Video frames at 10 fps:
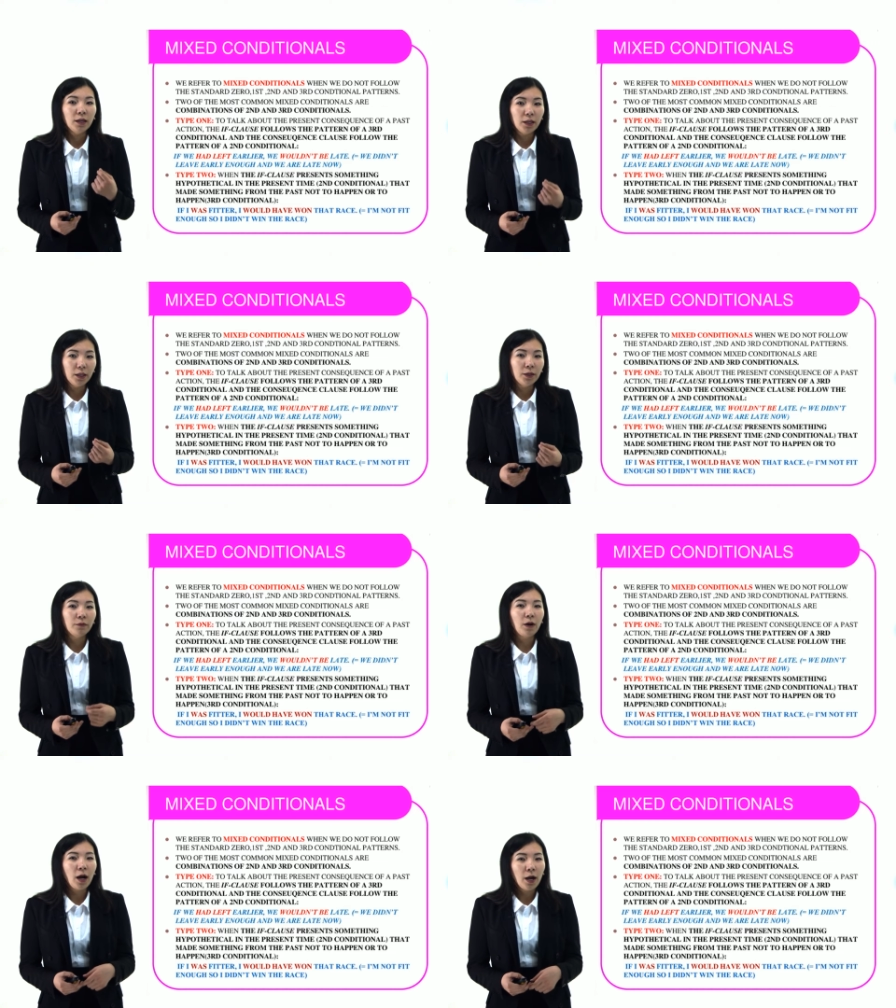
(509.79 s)
If
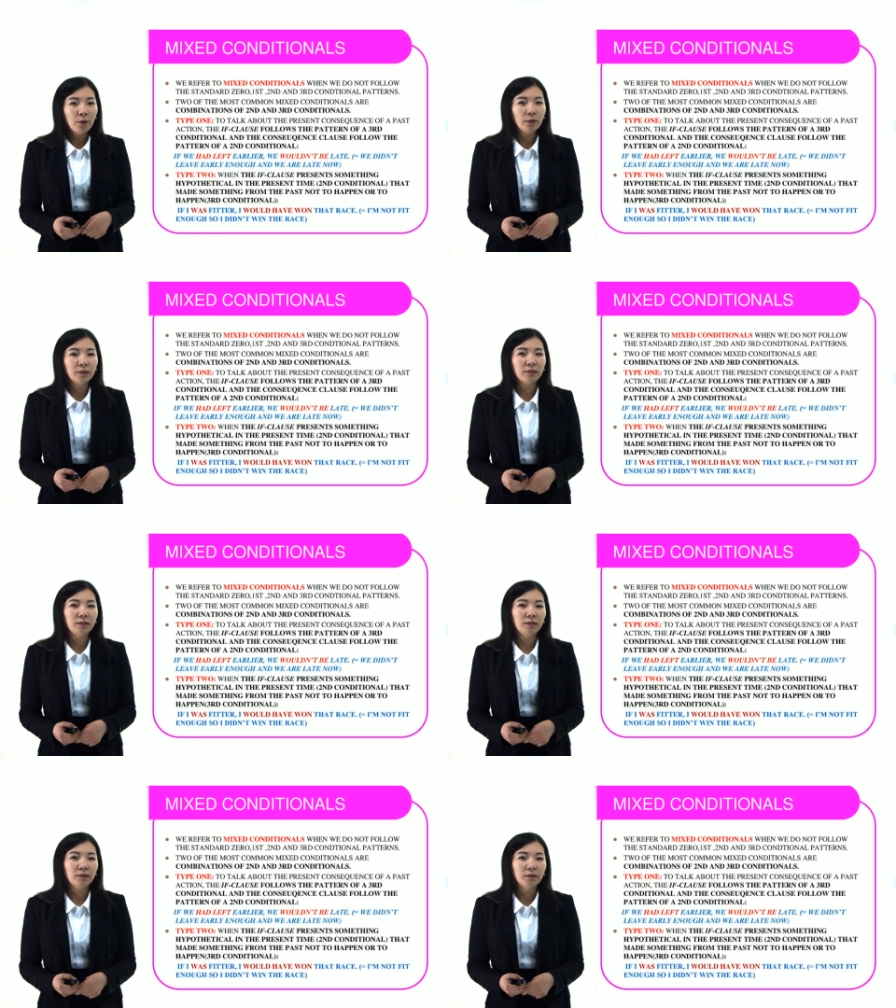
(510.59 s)
I
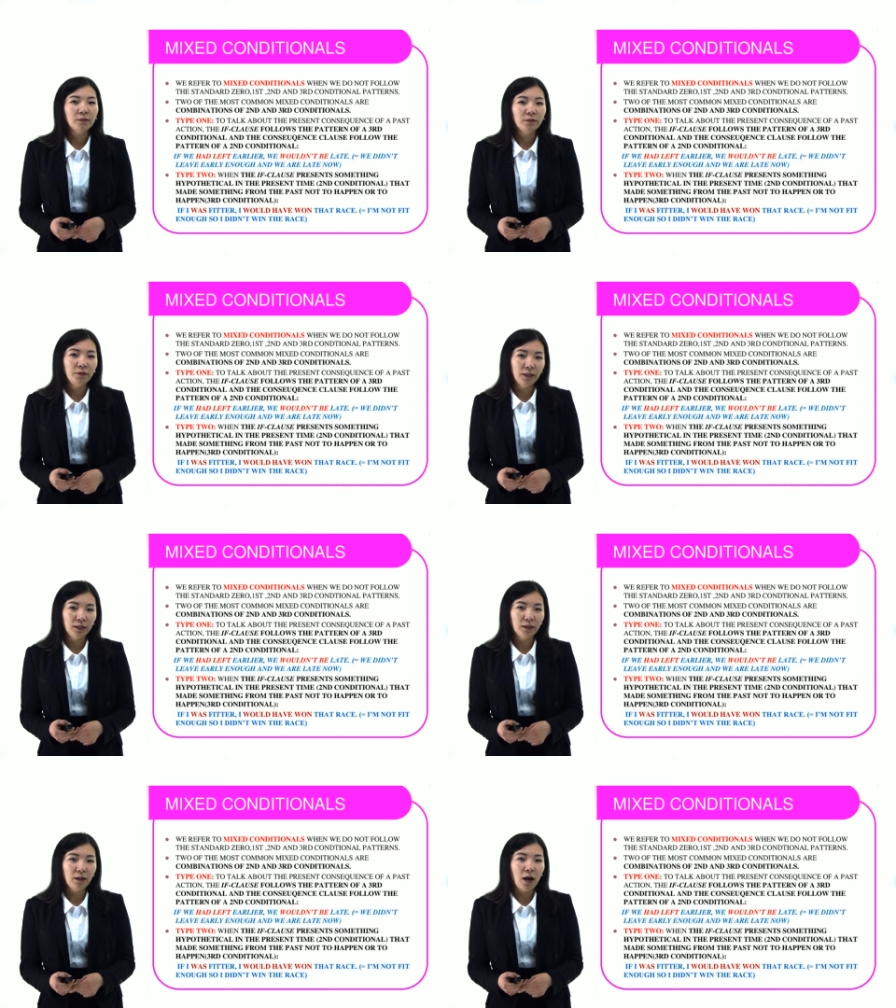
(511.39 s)
was
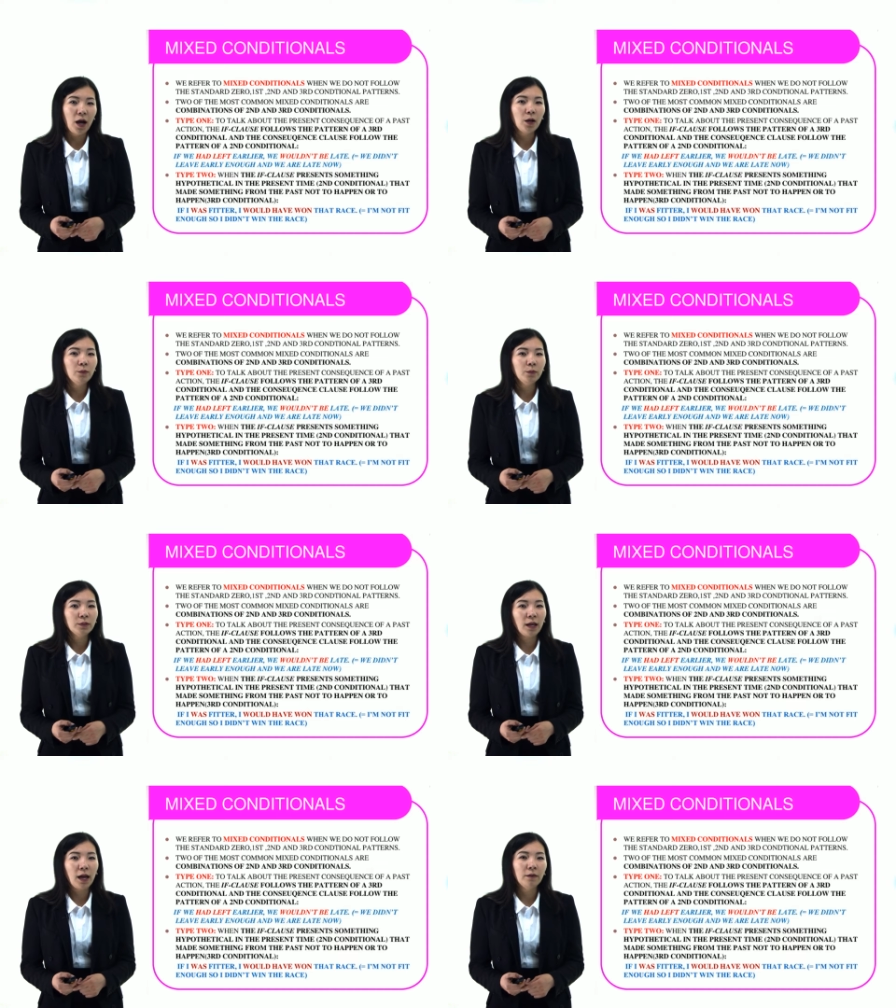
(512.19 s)
fitter, I would
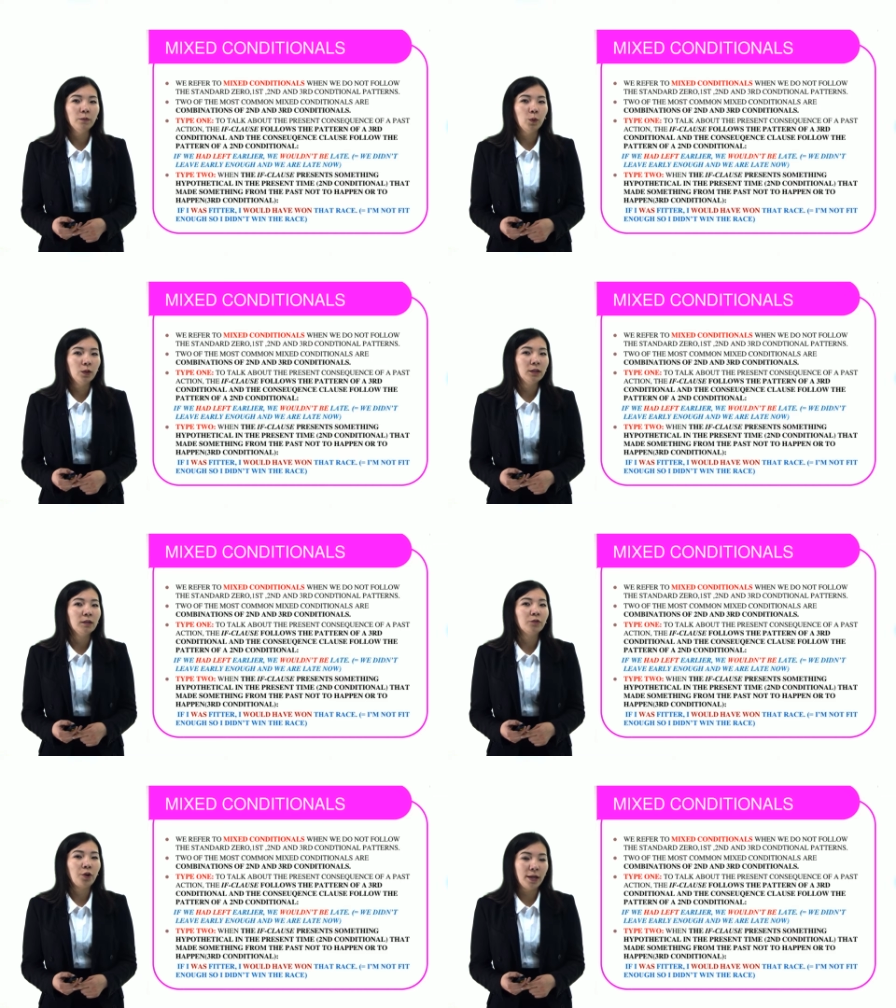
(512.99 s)
have won
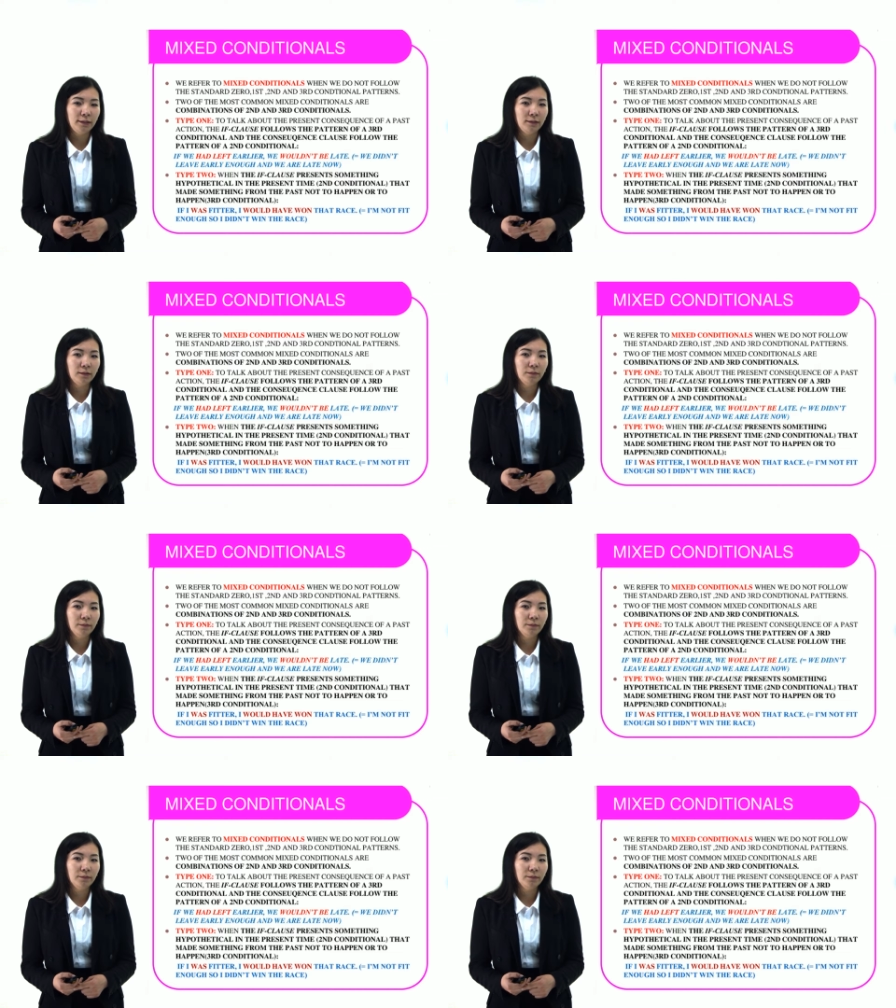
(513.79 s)
the race.